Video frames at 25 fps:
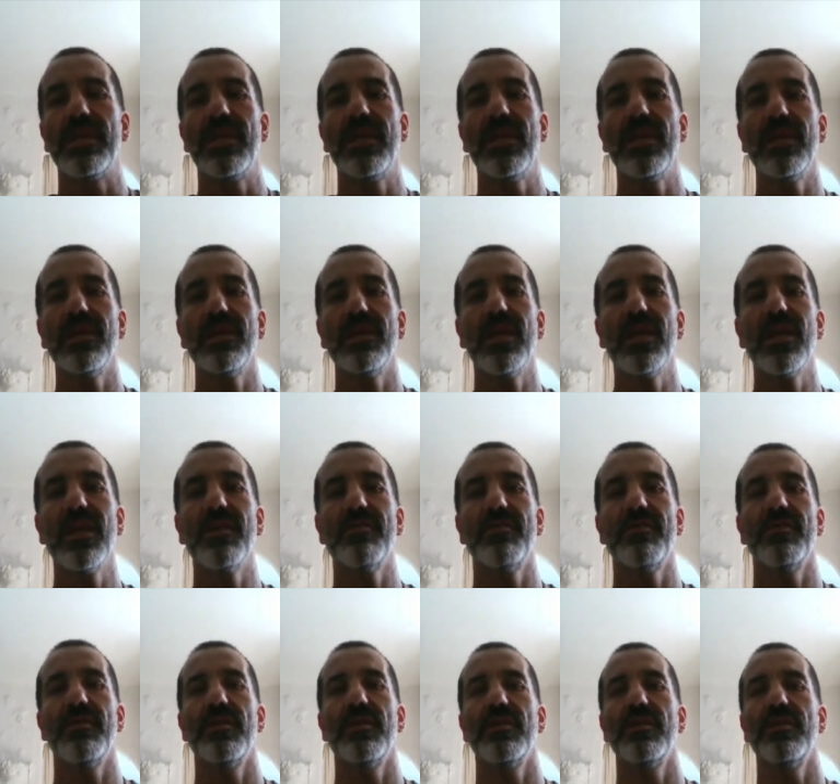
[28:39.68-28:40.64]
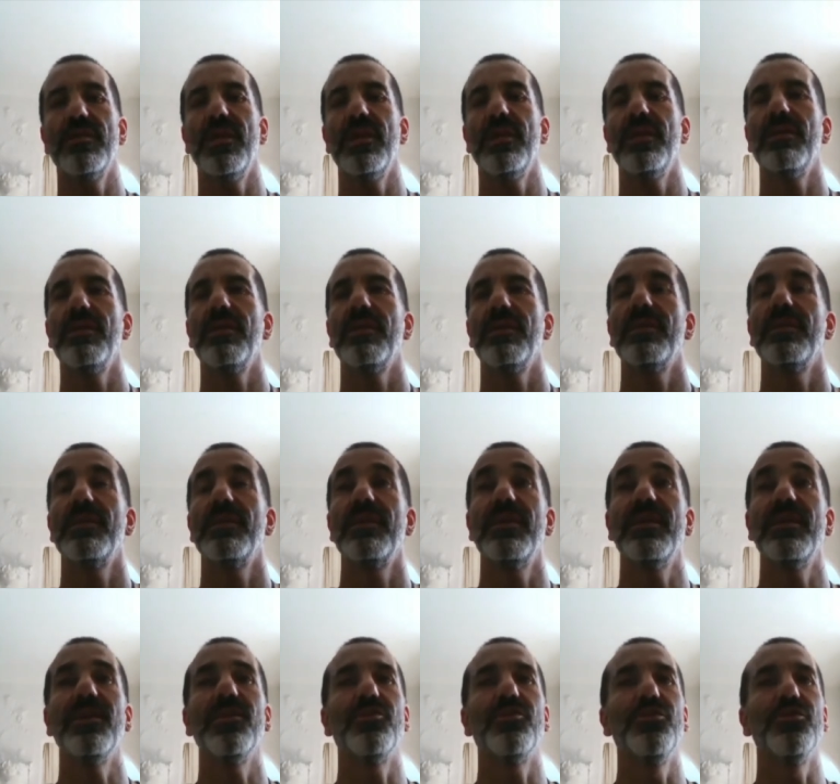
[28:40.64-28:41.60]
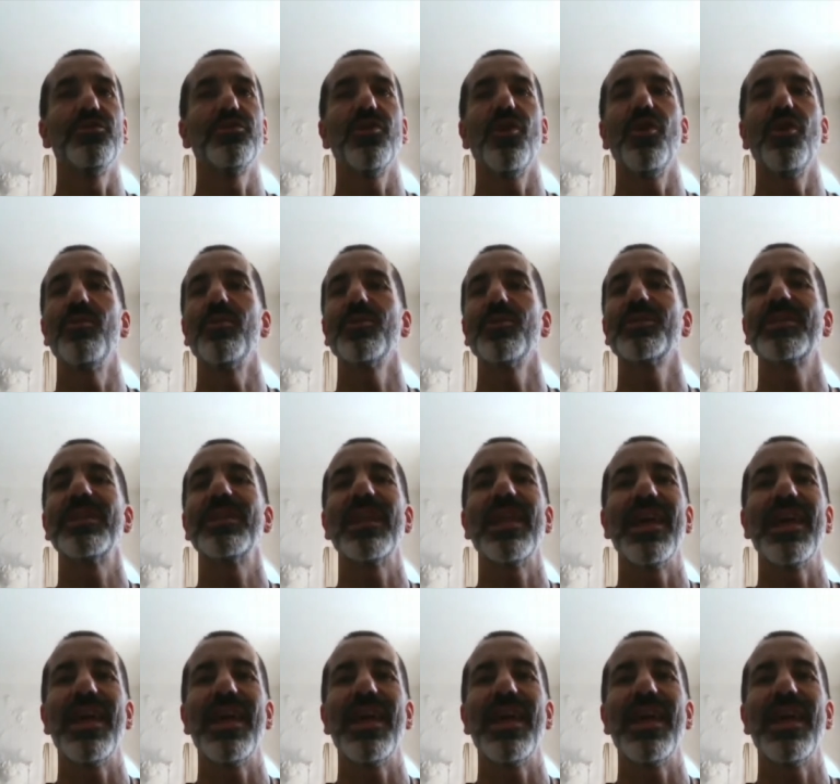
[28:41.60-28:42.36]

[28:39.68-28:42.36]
they they have they include almost